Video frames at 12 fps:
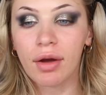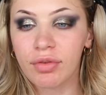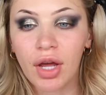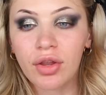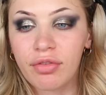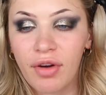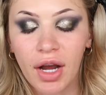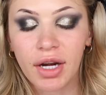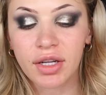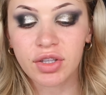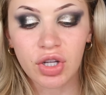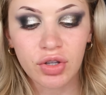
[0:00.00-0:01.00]
Every other
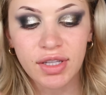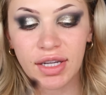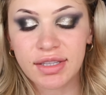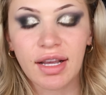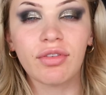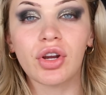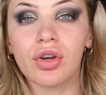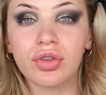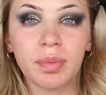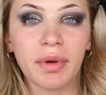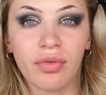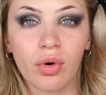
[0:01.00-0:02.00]
fucking excuse that he's ever
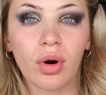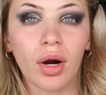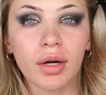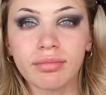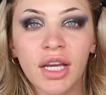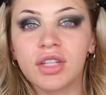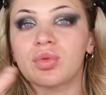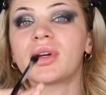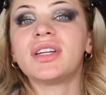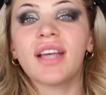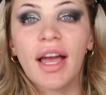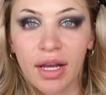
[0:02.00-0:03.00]
used before, he's
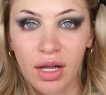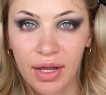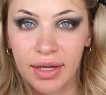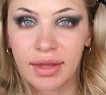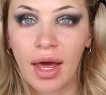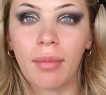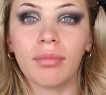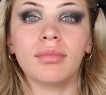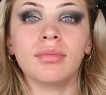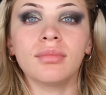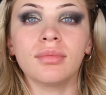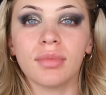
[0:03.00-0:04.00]
recycling them.
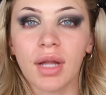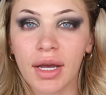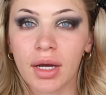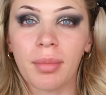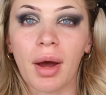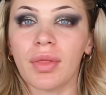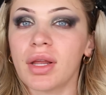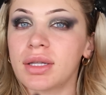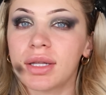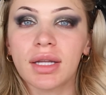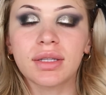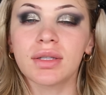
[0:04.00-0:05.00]
Like, come on,
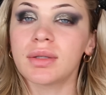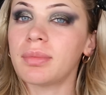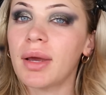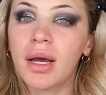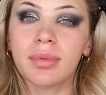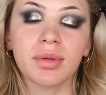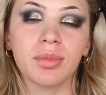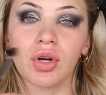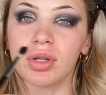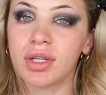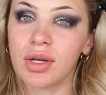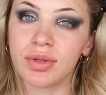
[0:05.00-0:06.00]
let, let's make up some new
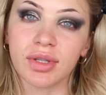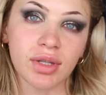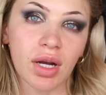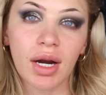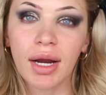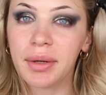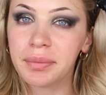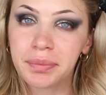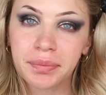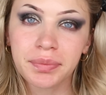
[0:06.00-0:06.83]
excuses, all right?